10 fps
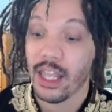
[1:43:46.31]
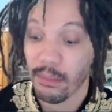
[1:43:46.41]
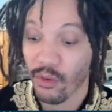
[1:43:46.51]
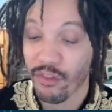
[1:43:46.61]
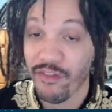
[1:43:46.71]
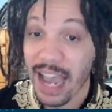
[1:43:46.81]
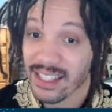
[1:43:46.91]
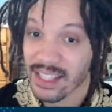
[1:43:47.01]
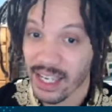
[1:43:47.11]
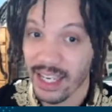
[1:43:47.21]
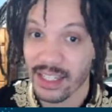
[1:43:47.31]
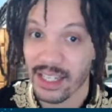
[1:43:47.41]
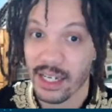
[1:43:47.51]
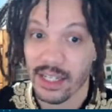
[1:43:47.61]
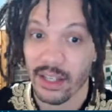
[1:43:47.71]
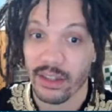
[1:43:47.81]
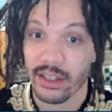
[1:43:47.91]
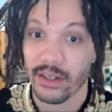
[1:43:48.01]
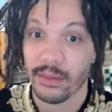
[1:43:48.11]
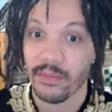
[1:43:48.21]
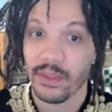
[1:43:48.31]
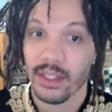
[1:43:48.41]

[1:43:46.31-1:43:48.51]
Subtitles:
The more fascinating detail, though,